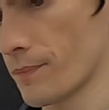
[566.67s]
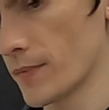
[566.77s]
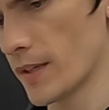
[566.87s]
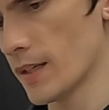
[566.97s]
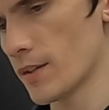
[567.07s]

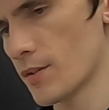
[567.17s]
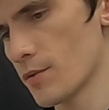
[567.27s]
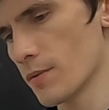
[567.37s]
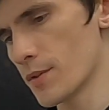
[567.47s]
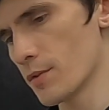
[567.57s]
into the
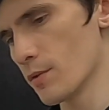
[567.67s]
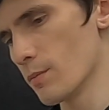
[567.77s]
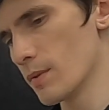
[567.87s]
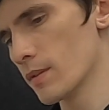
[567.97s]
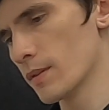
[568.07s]
tube.
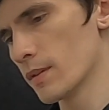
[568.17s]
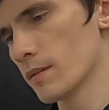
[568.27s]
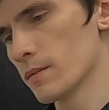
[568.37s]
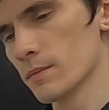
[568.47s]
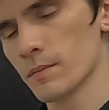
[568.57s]

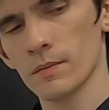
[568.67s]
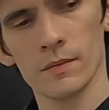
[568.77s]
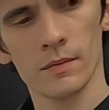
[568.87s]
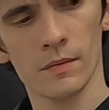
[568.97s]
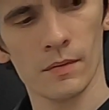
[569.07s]

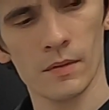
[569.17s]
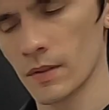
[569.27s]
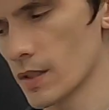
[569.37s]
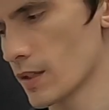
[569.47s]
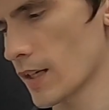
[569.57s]

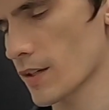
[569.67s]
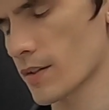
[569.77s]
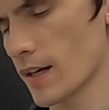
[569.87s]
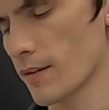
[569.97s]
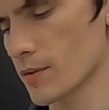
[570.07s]
Next,
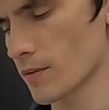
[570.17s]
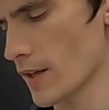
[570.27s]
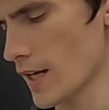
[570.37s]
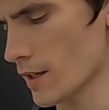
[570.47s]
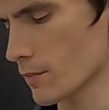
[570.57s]
after
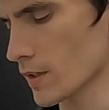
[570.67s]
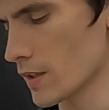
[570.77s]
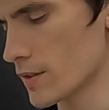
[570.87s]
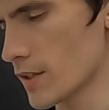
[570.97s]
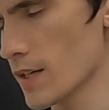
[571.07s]
that, we're gonna
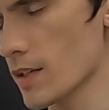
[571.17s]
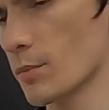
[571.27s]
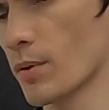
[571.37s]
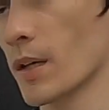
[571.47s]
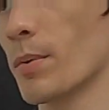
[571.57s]
take our
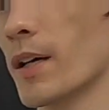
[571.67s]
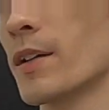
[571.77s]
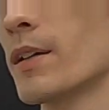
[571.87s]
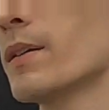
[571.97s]
pipetter